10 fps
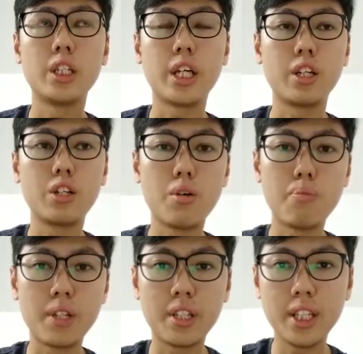in
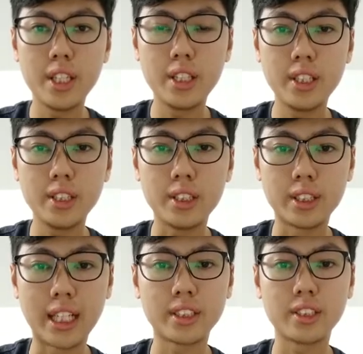completing
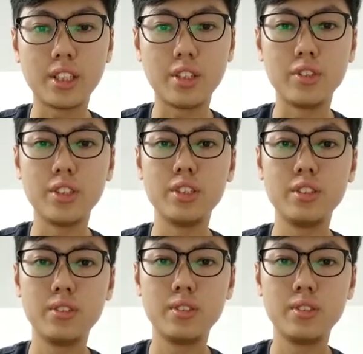the task given.